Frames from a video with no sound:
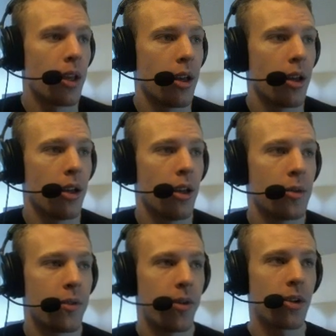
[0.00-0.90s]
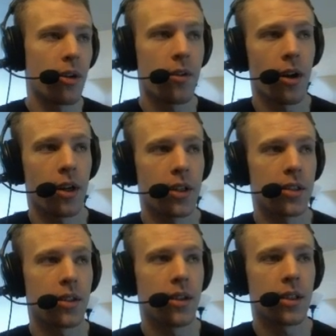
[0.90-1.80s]
Defender of
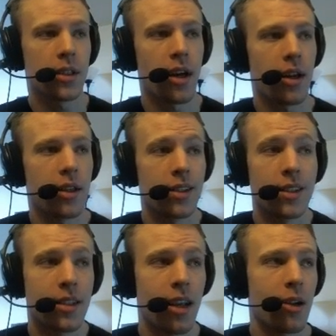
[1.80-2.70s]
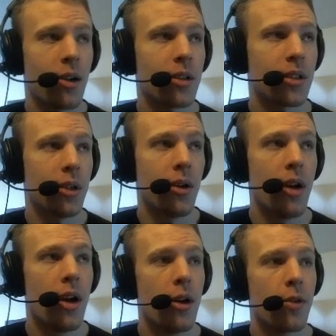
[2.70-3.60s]
Argus, this guy is insane also.
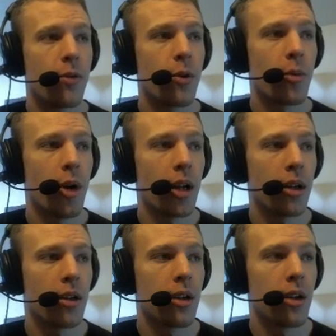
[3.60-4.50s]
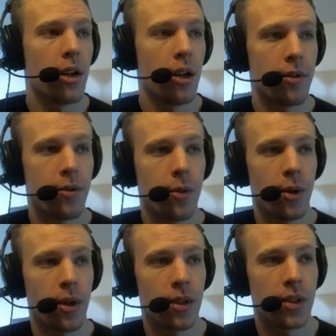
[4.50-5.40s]
4 mana
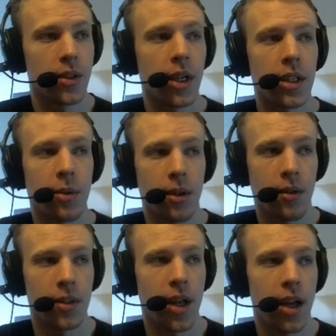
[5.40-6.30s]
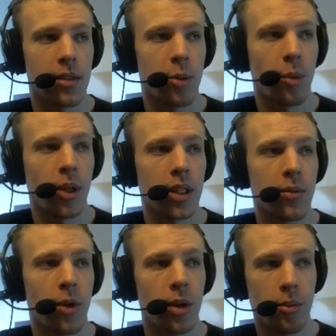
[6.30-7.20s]
for 6 worth of stats, but
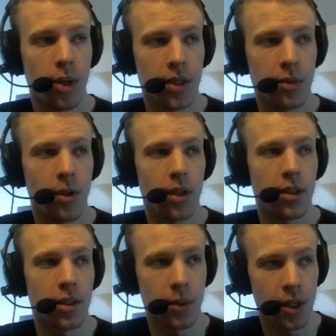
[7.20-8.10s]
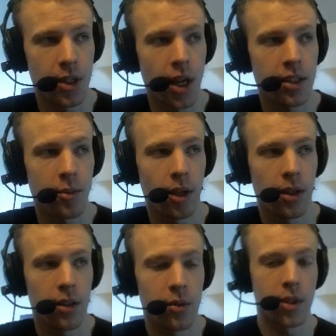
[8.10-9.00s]
+1/+1 to adjacent
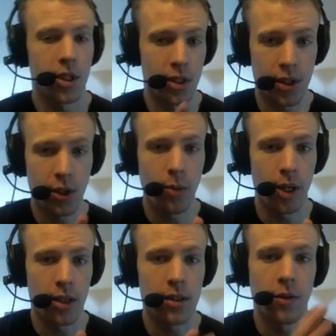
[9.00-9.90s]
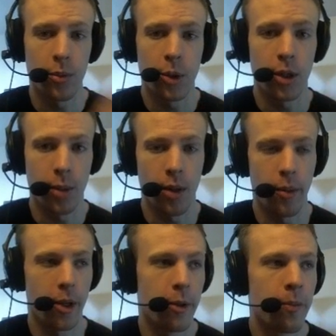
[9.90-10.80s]
minions, which is 2 minions if you put him in the
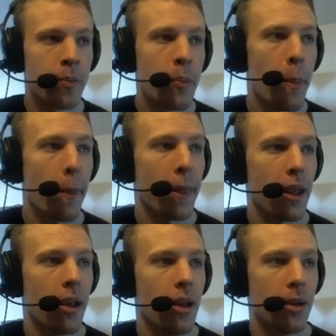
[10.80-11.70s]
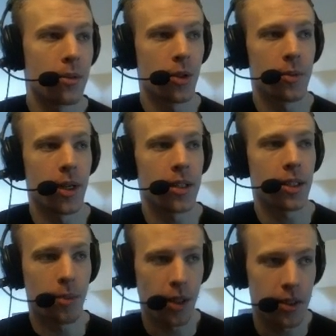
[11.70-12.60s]
middle. So it's
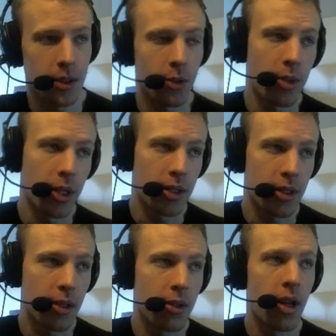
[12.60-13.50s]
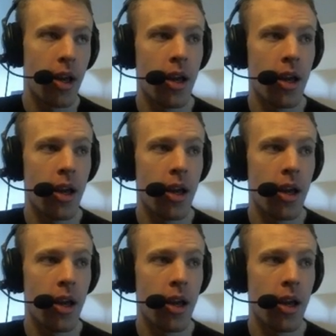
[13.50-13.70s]
basically +2/+2.